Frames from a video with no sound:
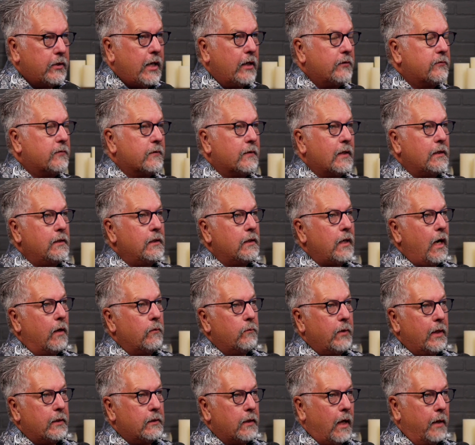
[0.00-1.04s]
Okay, so then you
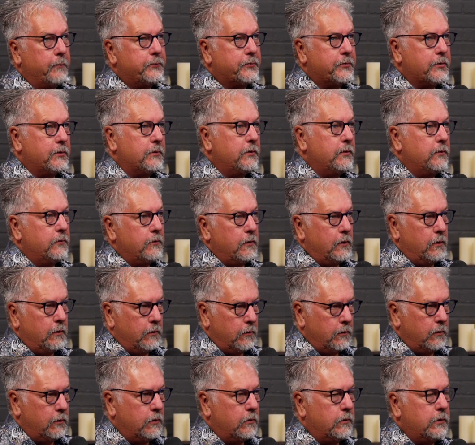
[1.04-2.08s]
got Red Lobster, and
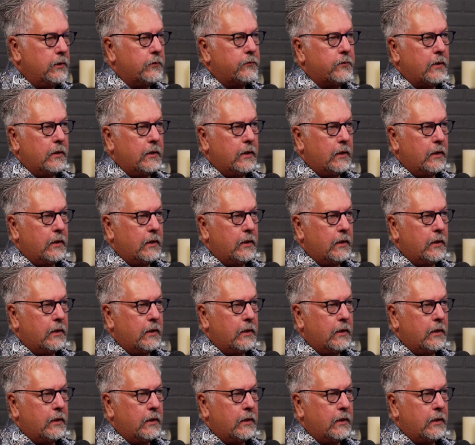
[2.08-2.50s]
you